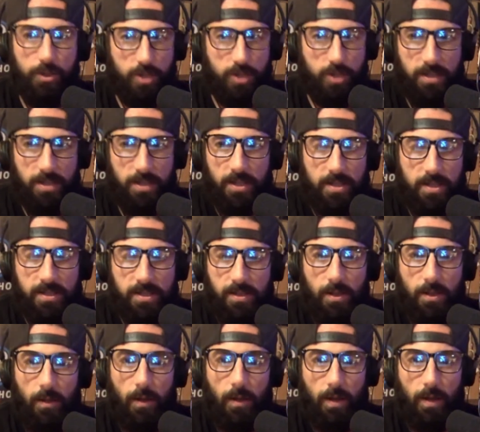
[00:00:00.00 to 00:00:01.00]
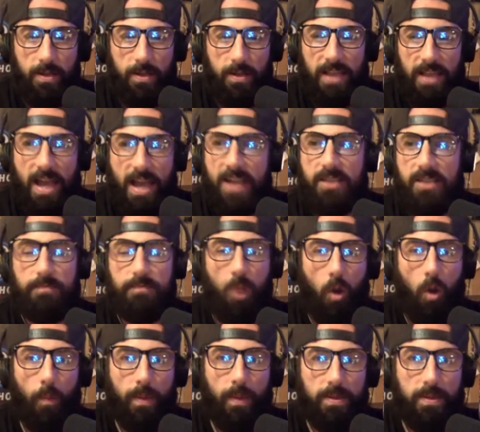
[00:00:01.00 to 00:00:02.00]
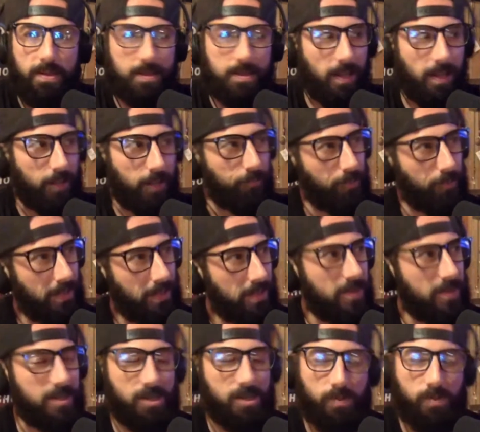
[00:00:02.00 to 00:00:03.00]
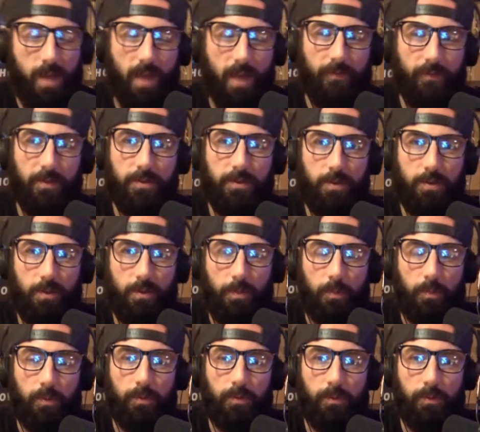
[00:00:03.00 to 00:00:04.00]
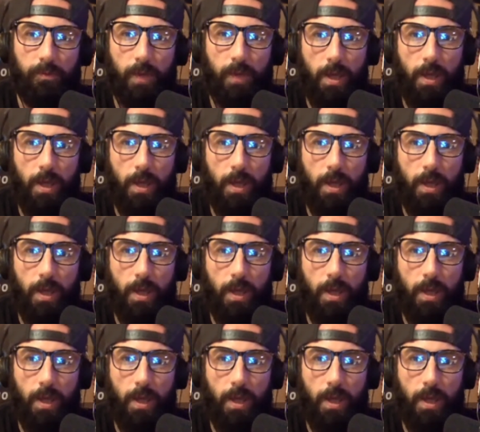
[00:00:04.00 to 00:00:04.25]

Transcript: Jesus, at his last moments is like, really, this is what I have to do to prove,